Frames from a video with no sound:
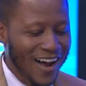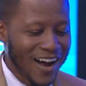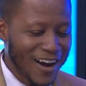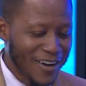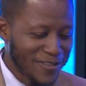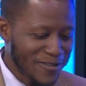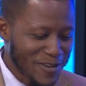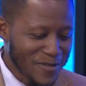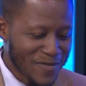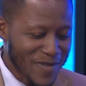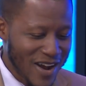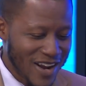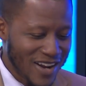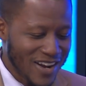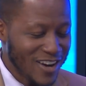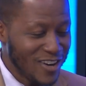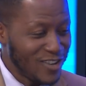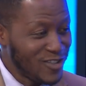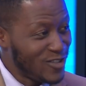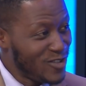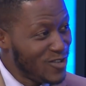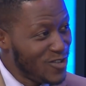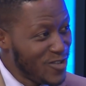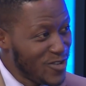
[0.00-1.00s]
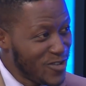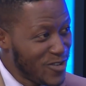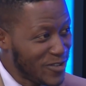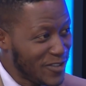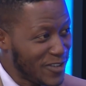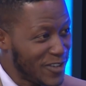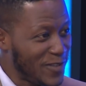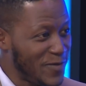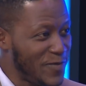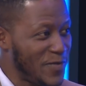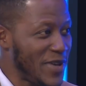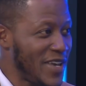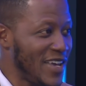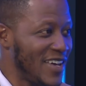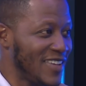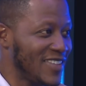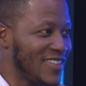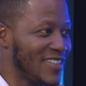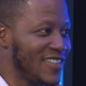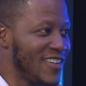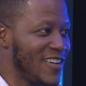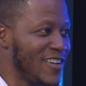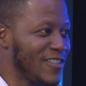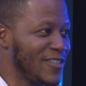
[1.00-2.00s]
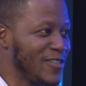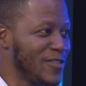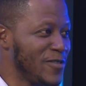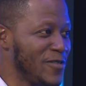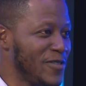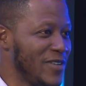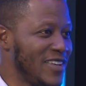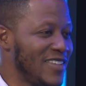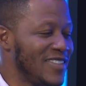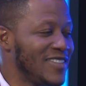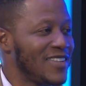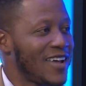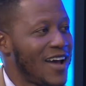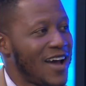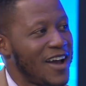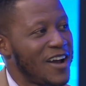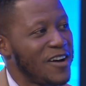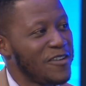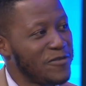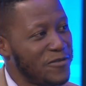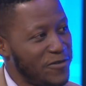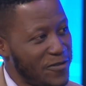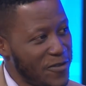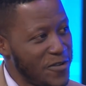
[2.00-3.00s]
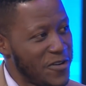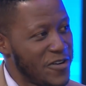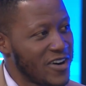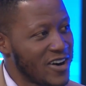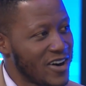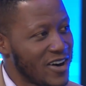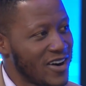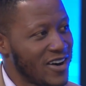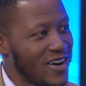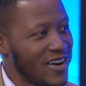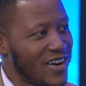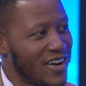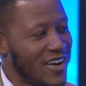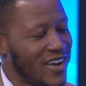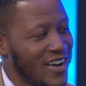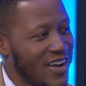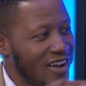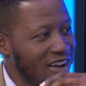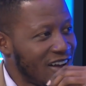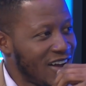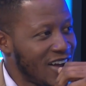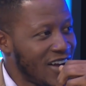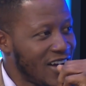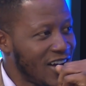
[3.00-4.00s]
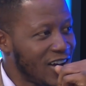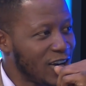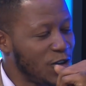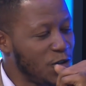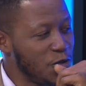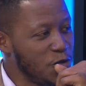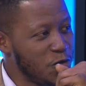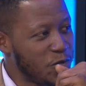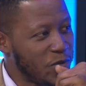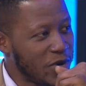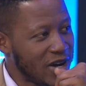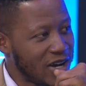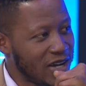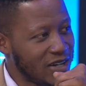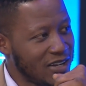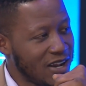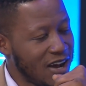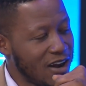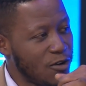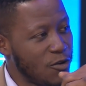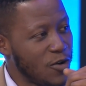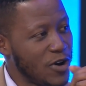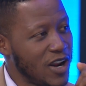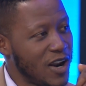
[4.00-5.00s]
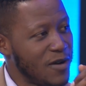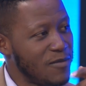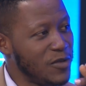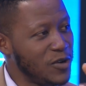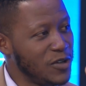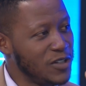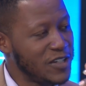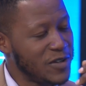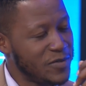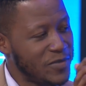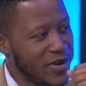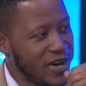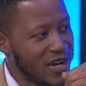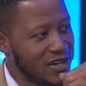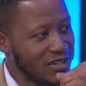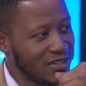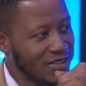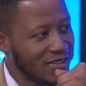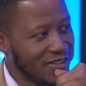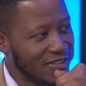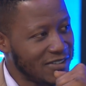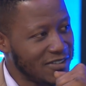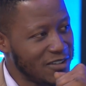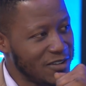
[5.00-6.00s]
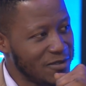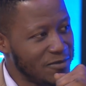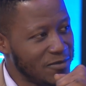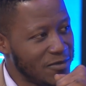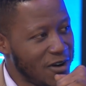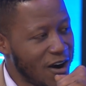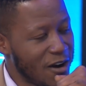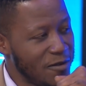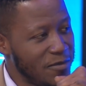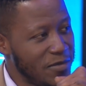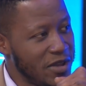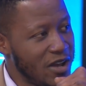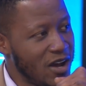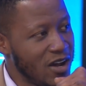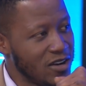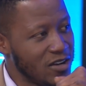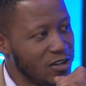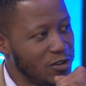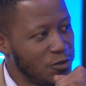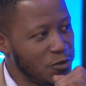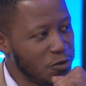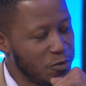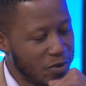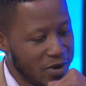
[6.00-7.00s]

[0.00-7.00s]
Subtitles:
off the bat there's no space, there's no desire for a two-party, or a multi-party system, or beyond the